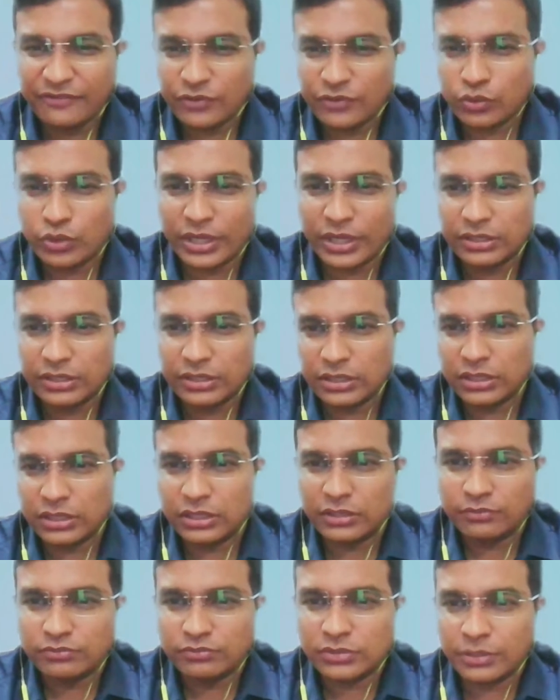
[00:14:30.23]
If you can,
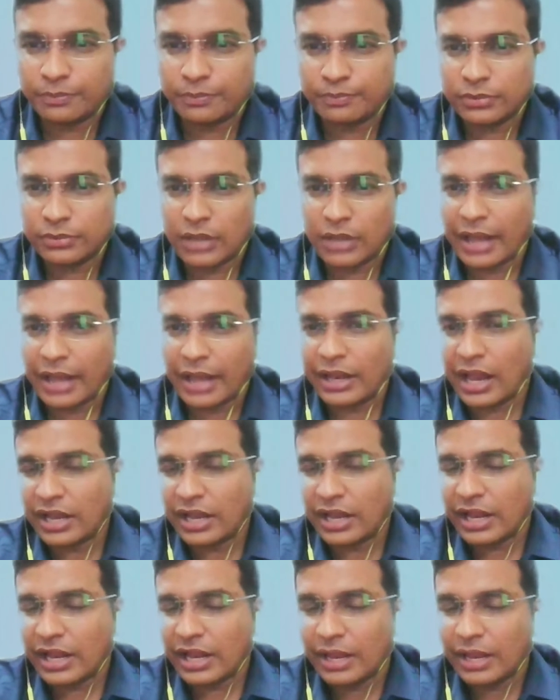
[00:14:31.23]

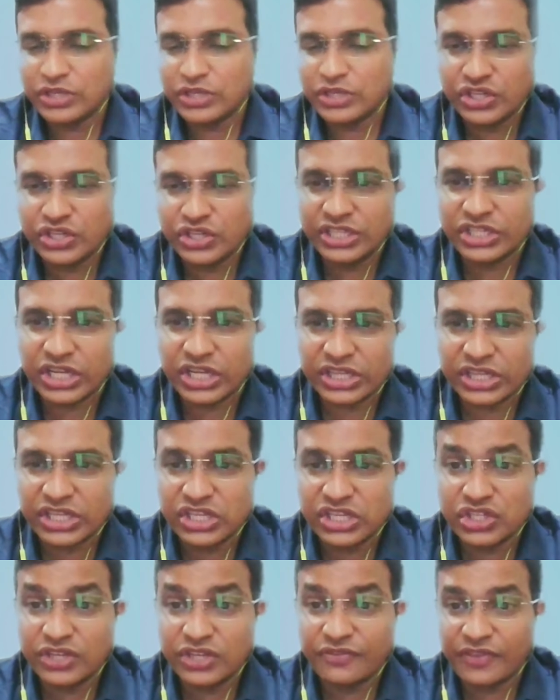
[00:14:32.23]
I'll appreciate
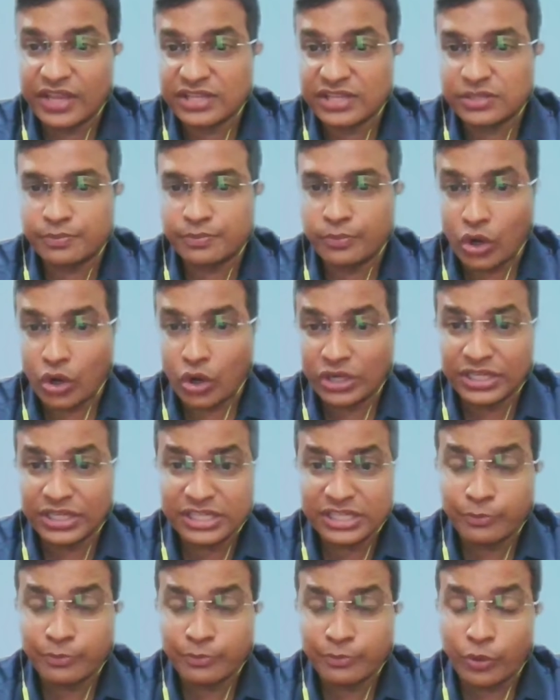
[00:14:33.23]
Jagdish ji if he has brought
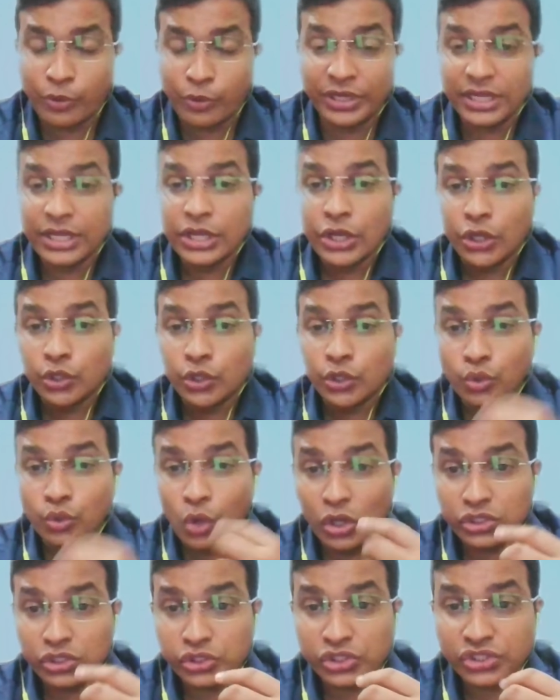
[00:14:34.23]
this point. Do
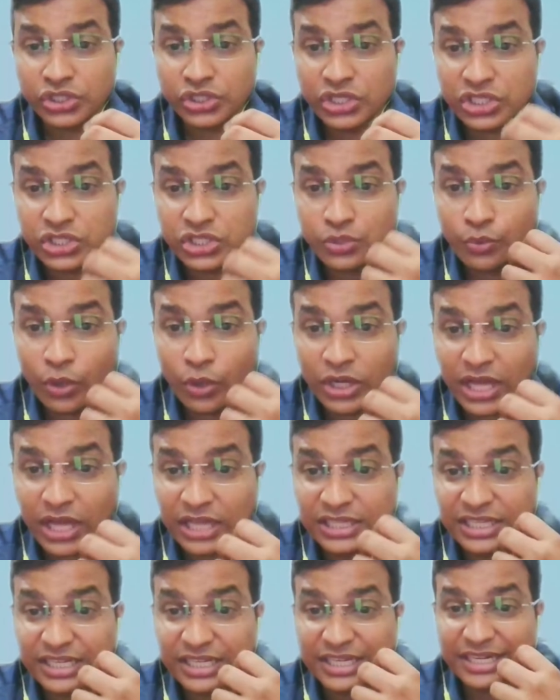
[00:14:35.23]
also search what
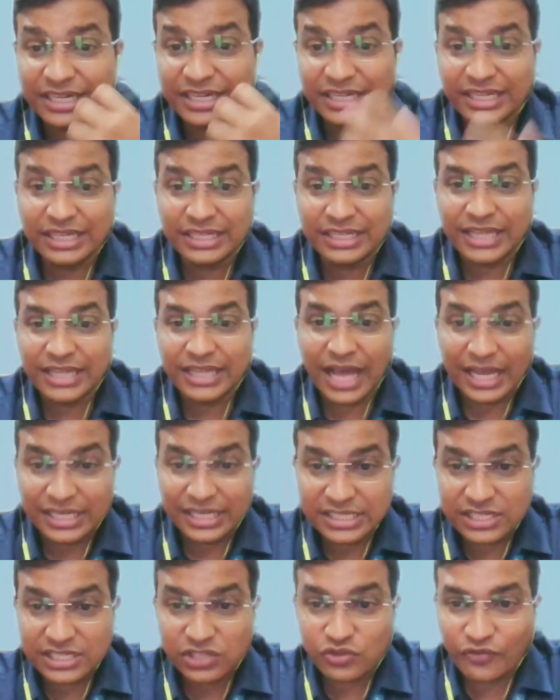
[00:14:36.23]
are the critical
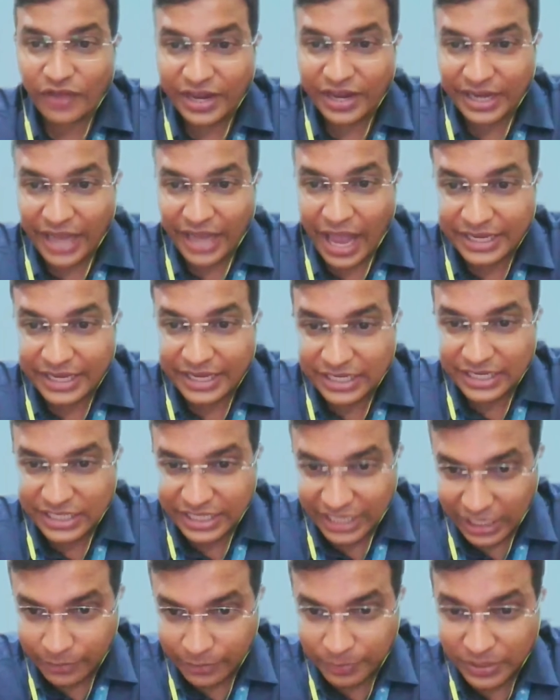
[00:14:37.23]
analysis of
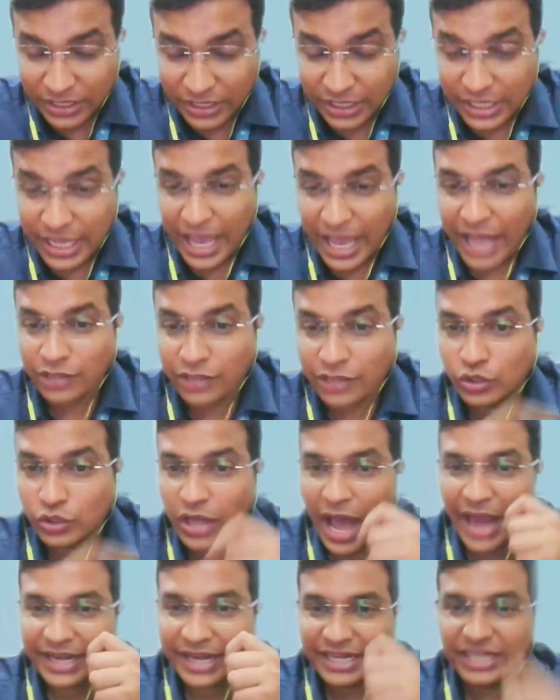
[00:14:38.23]
INDRP, and
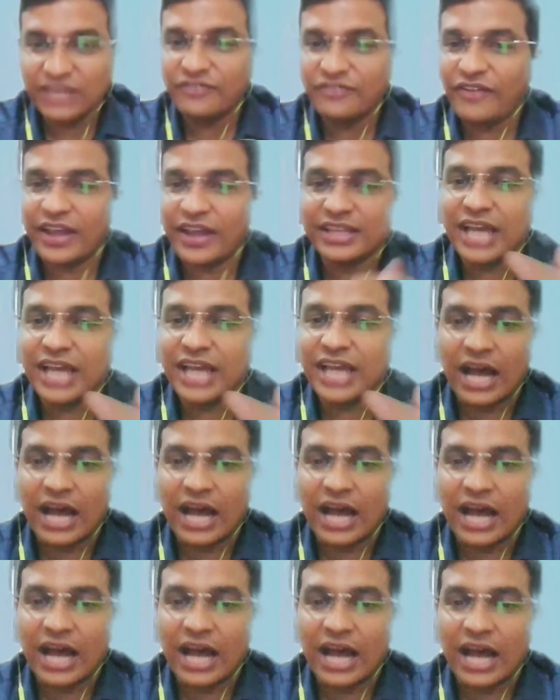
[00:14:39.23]
you'll identify the
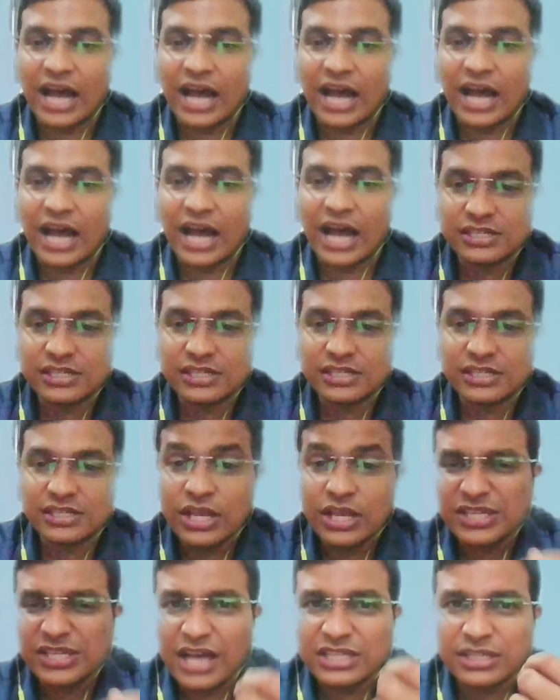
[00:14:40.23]
answers, which
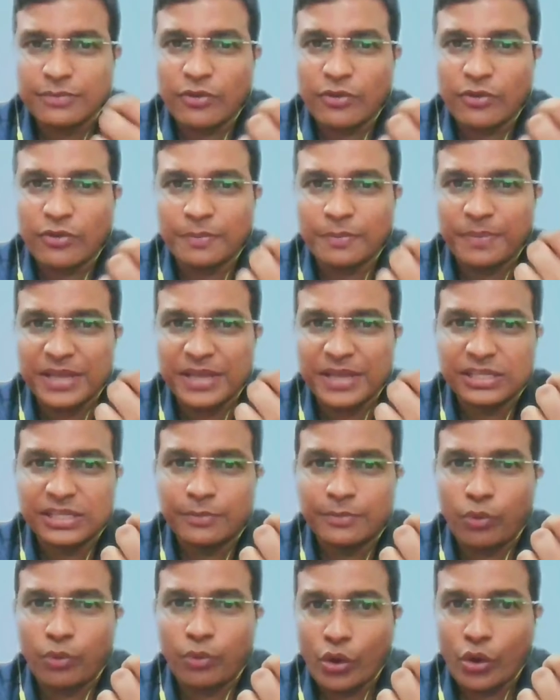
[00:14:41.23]
are some of the basic
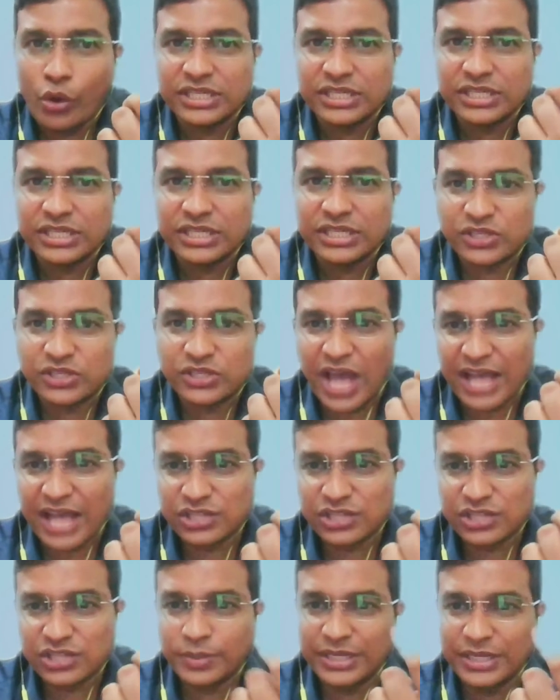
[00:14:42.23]
points which has
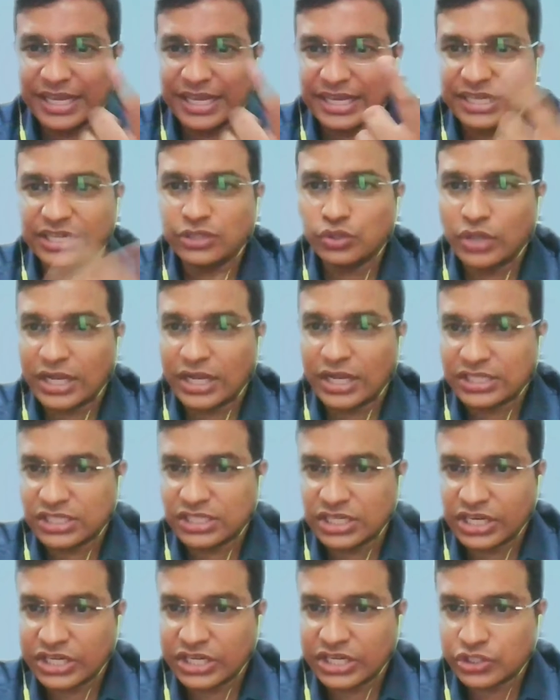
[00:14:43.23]
to be taken into
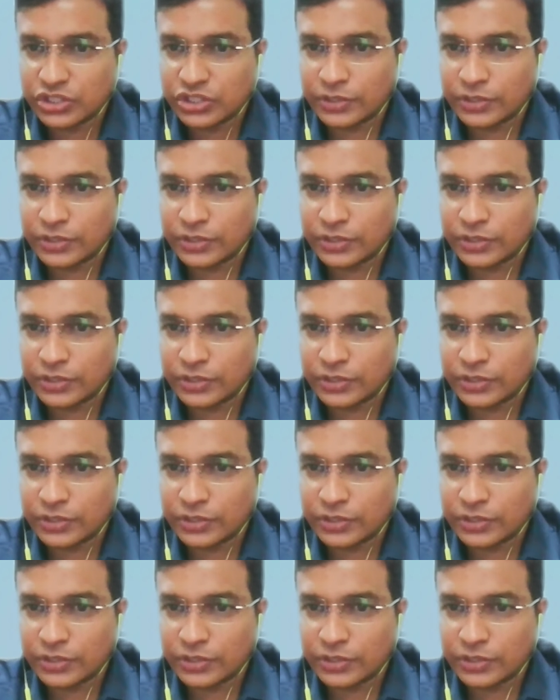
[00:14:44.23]
consideration.